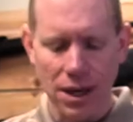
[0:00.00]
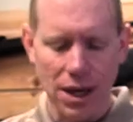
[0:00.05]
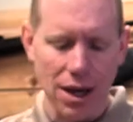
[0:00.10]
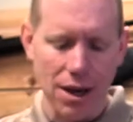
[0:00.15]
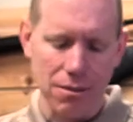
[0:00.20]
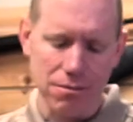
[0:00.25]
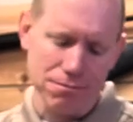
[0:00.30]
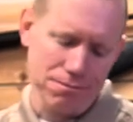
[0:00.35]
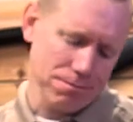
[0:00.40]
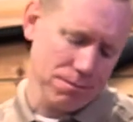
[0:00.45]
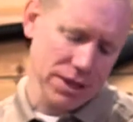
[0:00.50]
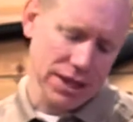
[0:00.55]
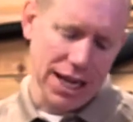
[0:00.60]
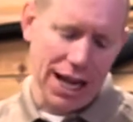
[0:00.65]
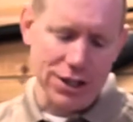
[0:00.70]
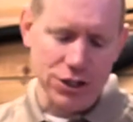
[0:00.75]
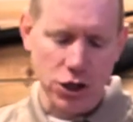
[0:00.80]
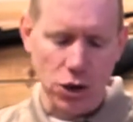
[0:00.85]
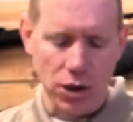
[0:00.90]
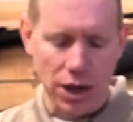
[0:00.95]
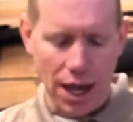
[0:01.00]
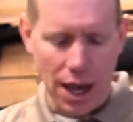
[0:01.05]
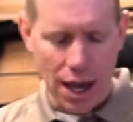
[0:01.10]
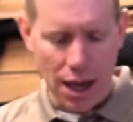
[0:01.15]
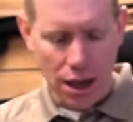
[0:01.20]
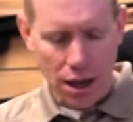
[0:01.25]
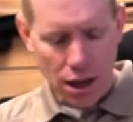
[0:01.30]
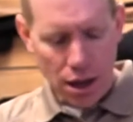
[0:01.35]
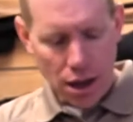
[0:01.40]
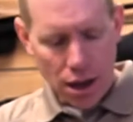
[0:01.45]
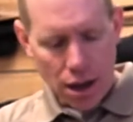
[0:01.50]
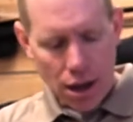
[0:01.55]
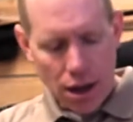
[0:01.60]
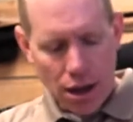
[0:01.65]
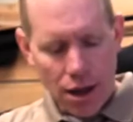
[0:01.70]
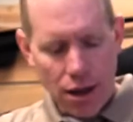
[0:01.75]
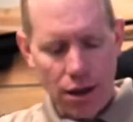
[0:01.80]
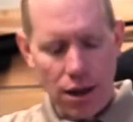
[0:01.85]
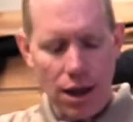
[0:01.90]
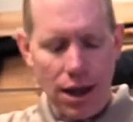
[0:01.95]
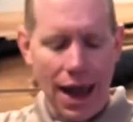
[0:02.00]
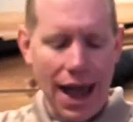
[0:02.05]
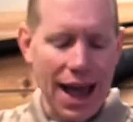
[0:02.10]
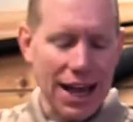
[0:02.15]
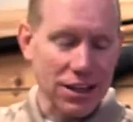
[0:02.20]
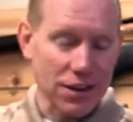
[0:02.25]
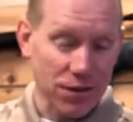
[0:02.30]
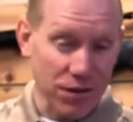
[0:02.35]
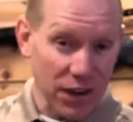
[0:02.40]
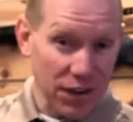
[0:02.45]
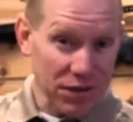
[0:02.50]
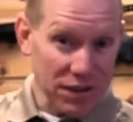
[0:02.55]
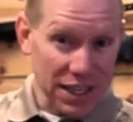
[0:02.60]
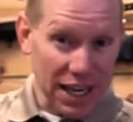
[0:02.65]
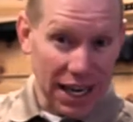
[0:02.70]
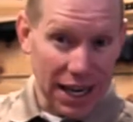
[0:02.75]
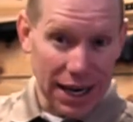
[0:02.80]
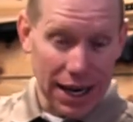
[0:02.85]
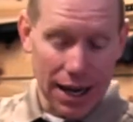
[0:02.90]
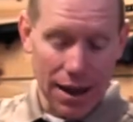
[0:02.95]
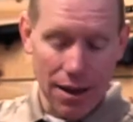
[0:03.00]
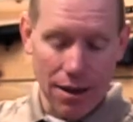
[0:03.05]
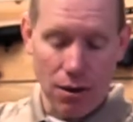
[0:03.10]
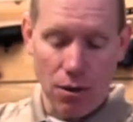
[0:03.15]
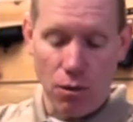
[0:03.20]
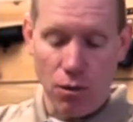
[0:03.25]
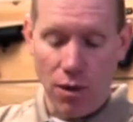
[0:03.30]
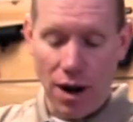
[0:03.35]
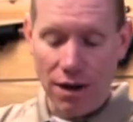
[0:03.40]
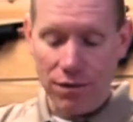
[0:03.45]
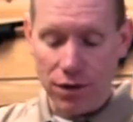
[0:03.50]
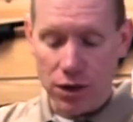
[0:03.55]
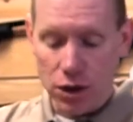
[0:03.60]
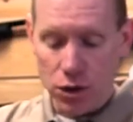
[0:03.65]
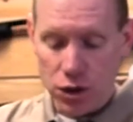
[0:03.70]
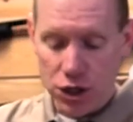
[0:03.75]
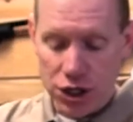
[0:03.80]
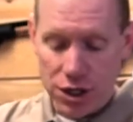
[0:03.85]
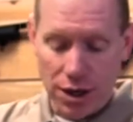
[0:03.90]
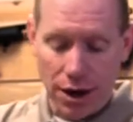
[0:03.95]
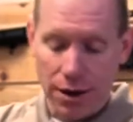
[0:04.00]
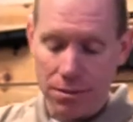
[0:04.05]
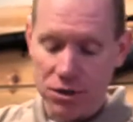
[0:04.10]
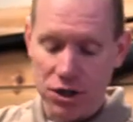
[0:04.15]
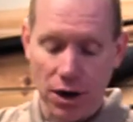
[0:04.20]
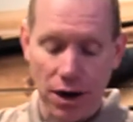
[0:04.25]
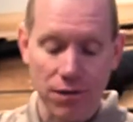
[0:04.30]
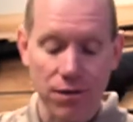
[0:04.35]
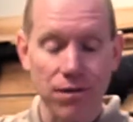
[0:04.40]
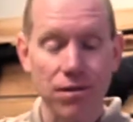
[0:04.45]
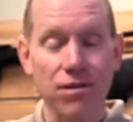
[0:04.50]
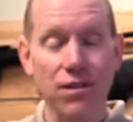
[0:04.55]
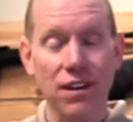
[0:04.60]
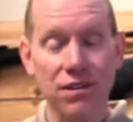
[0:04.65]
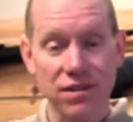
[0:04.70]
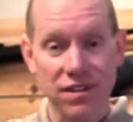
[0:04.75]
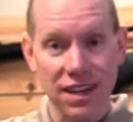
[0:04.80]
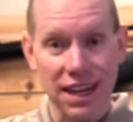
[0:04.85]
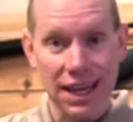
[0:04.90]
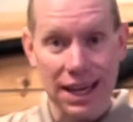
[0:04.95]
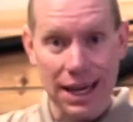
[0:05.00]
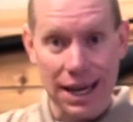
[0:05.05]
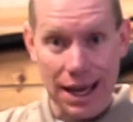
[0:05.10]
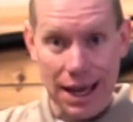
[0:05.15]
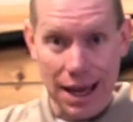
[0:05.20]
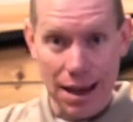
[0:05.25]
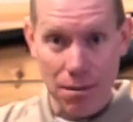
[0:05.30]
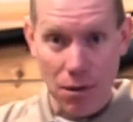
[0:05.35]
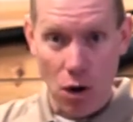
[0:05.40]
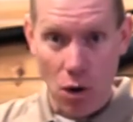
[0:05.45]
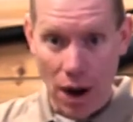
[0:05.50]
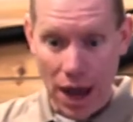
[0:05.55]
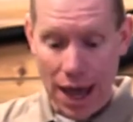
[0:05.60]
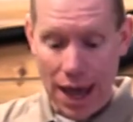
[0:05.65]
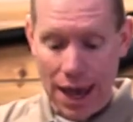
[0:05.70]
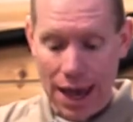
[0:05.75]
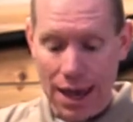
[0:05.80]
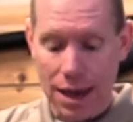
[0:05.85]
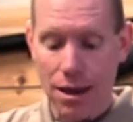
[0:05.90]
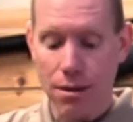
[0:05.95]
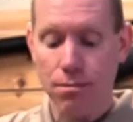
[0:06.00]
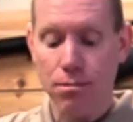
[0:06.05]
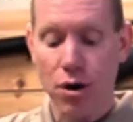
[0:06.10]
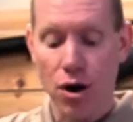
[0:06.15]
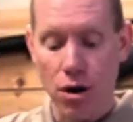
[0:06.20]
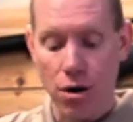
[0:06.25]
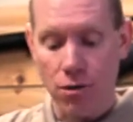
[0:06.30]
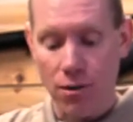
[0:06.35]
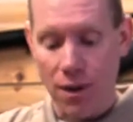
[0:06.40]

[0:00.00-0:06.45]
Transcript: um, but that's okay. It has 15 revolution, I'm sorry, 15 MOA per